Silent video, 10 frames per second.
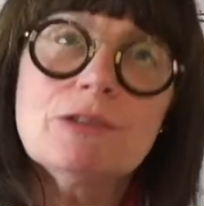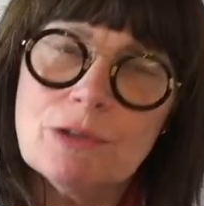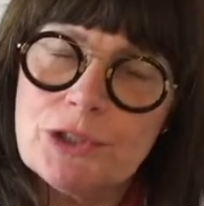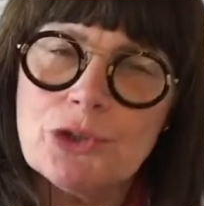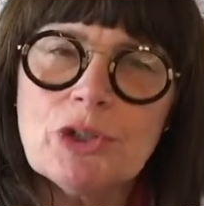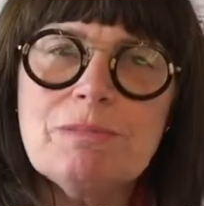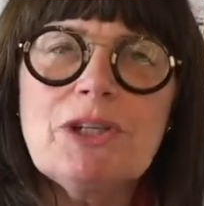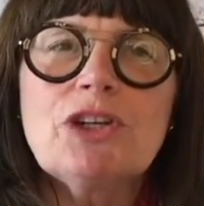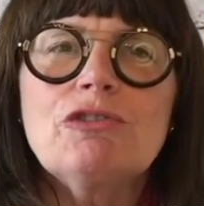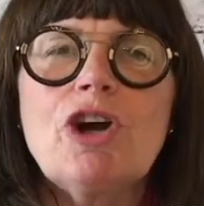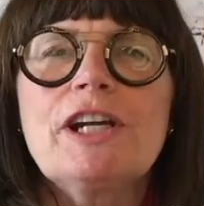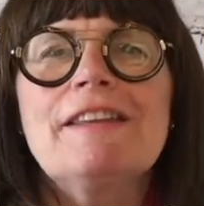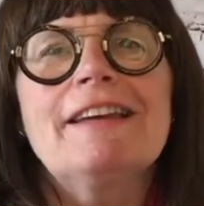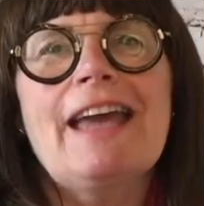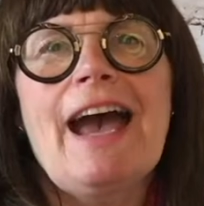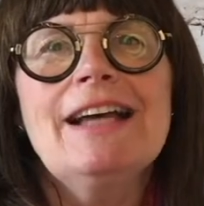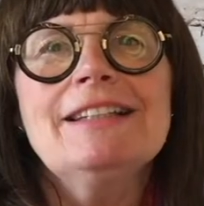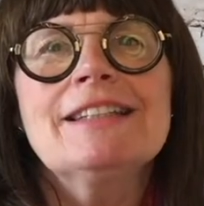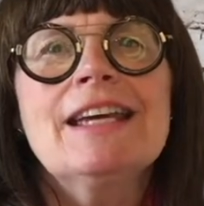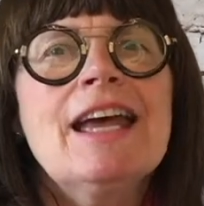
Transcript: or join me on Ronnie the cat,